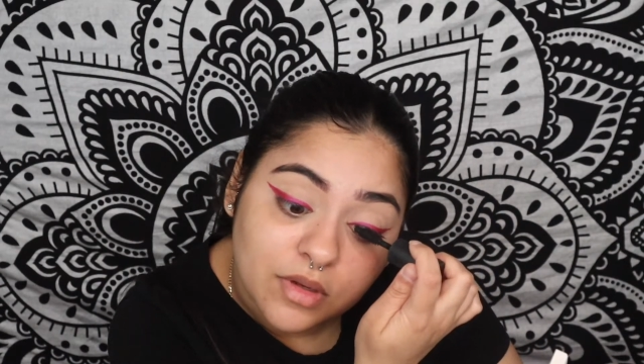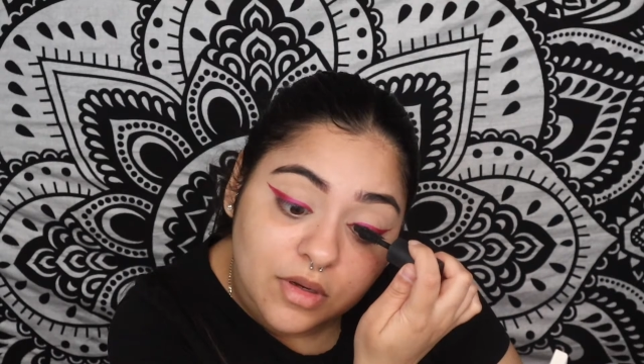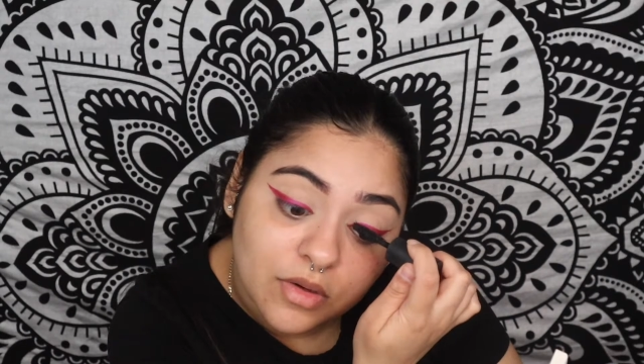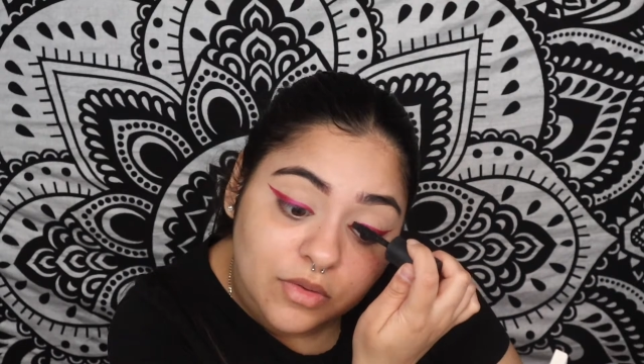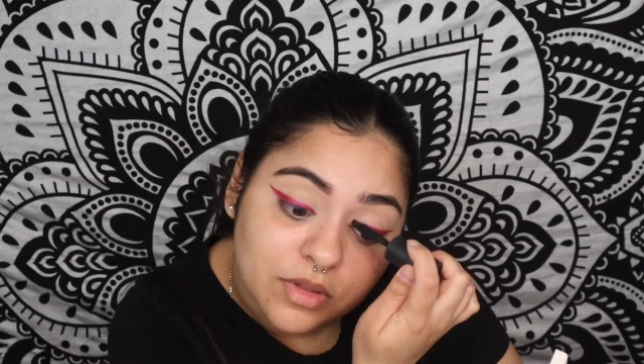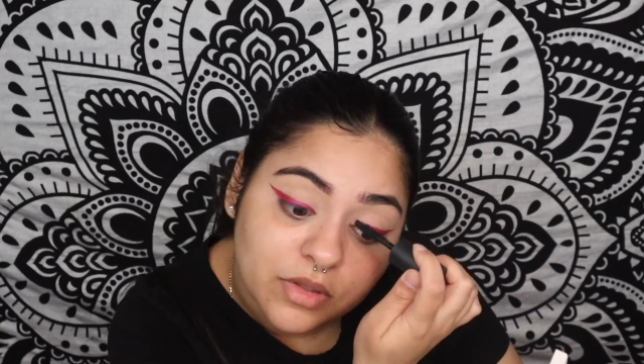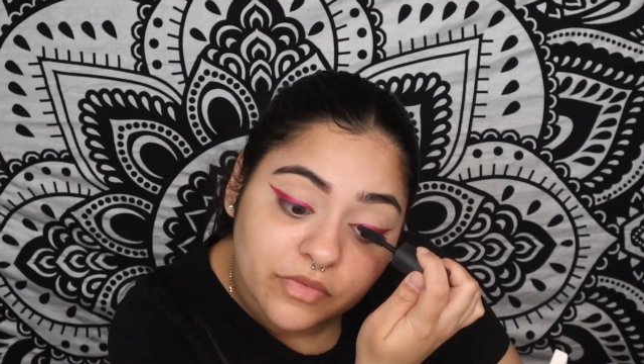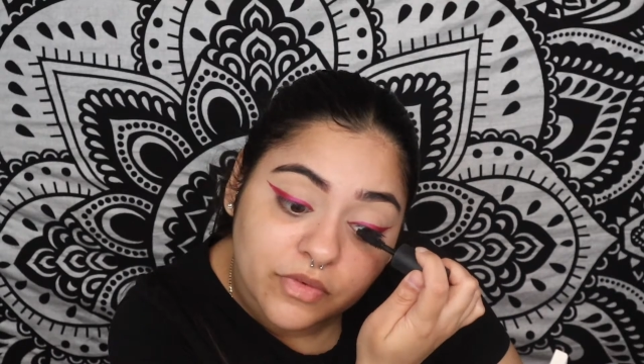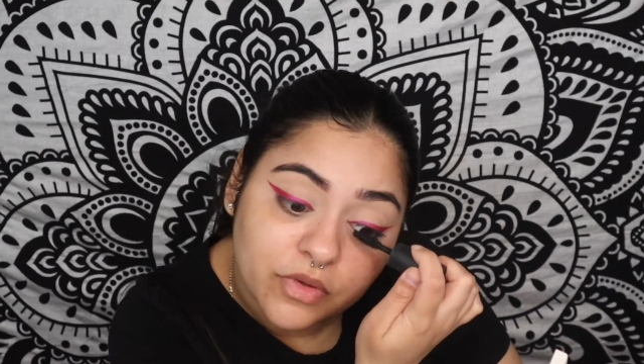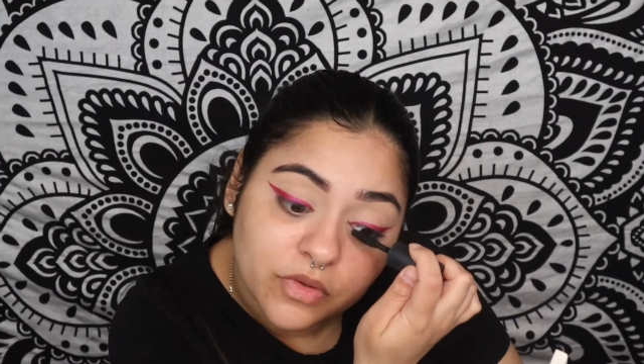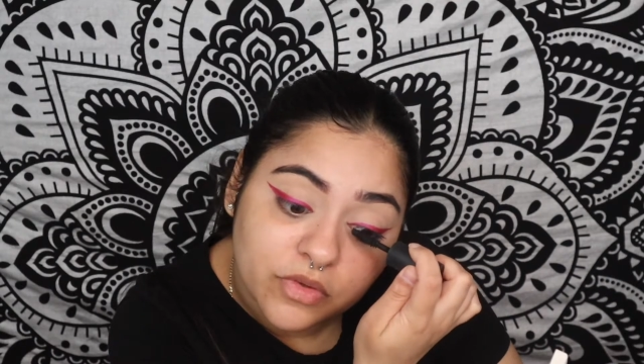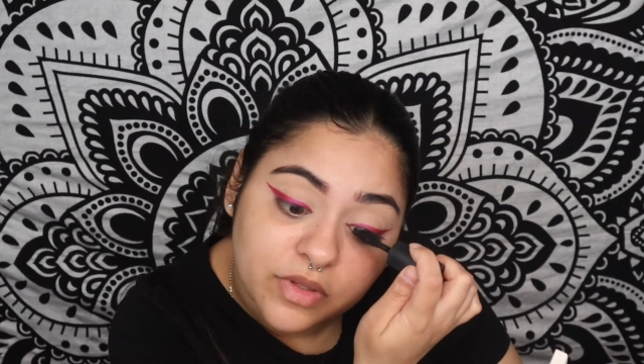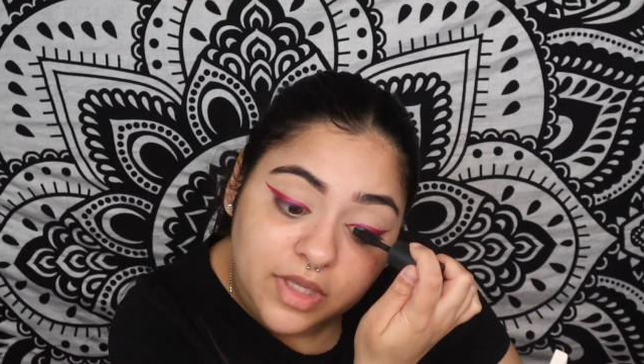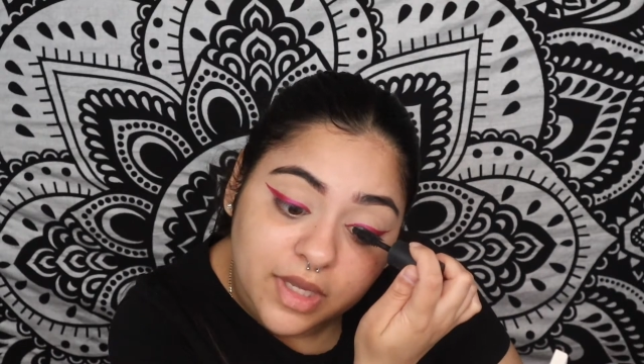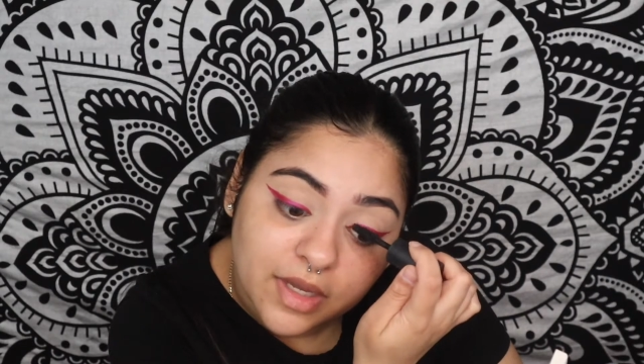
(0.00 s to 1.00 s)
little difficult
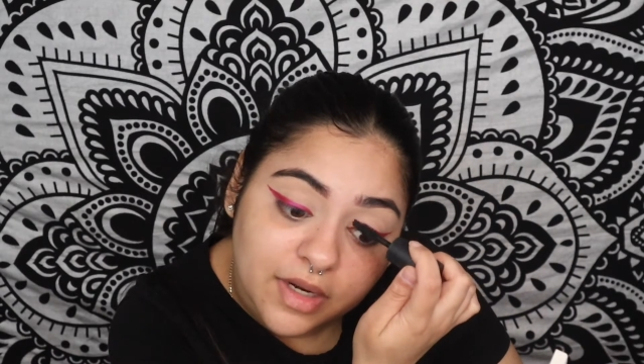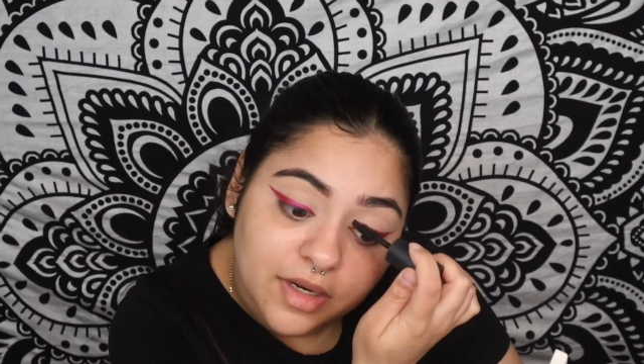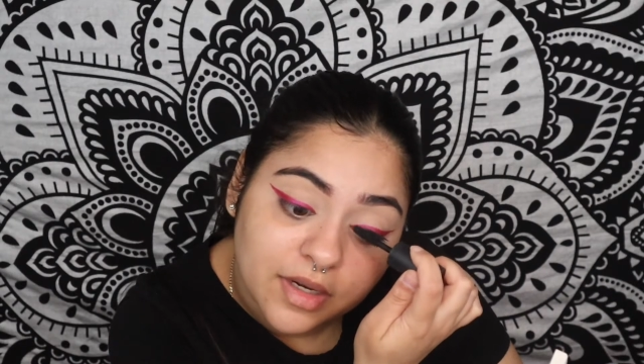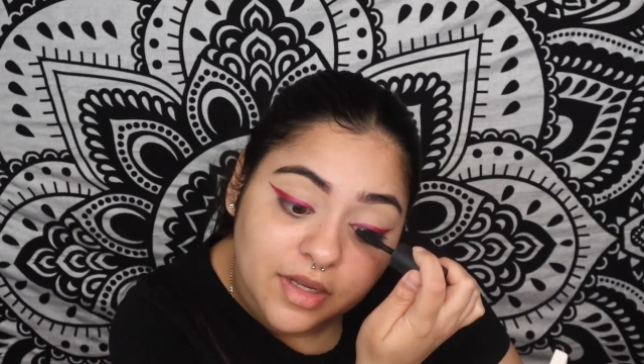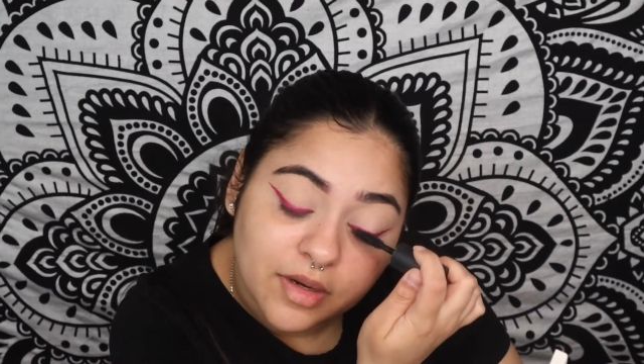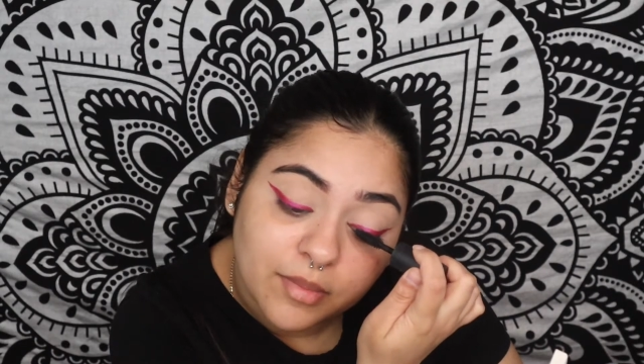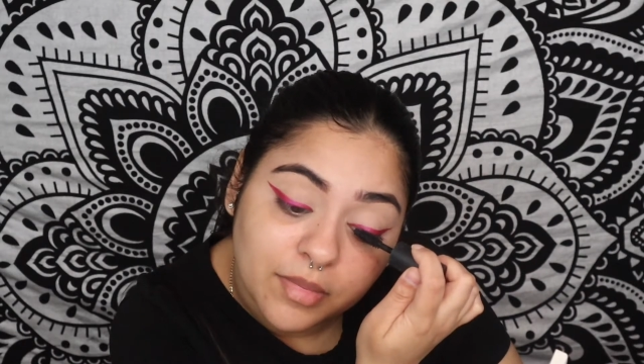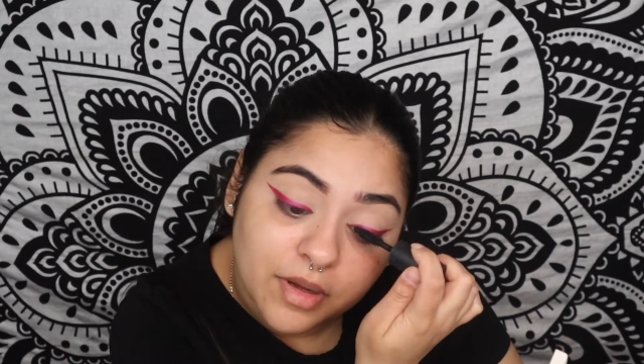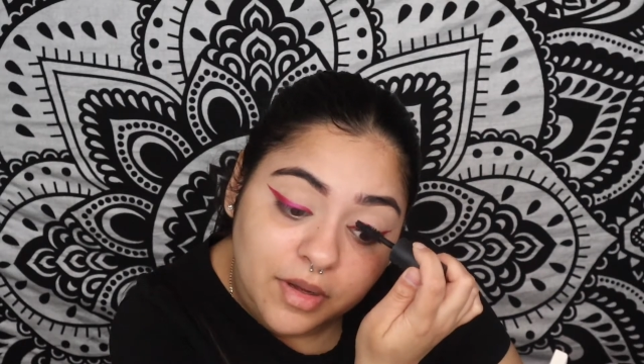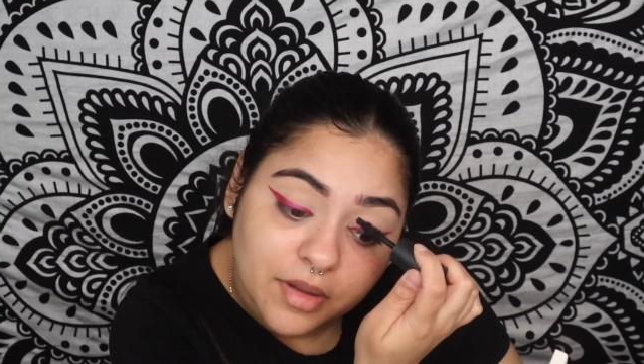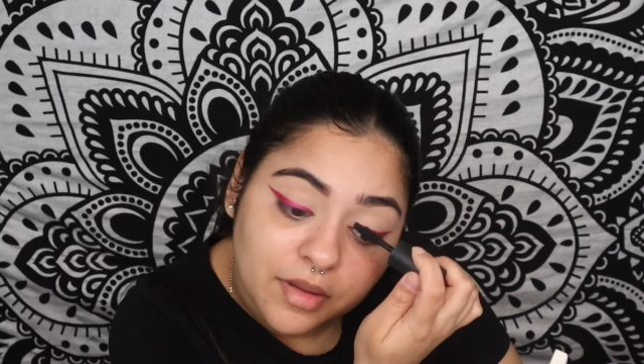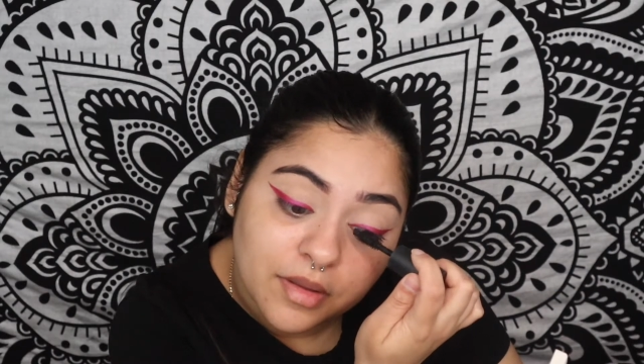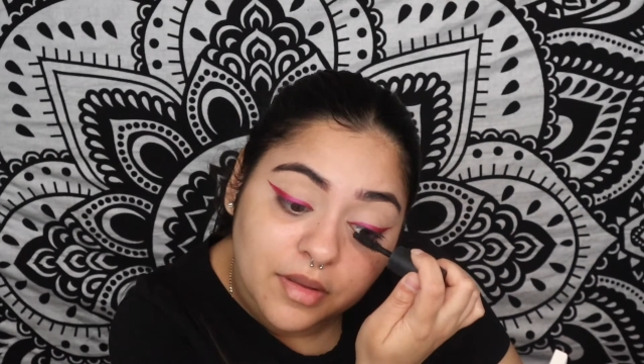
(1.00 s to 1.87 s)
to get in here, but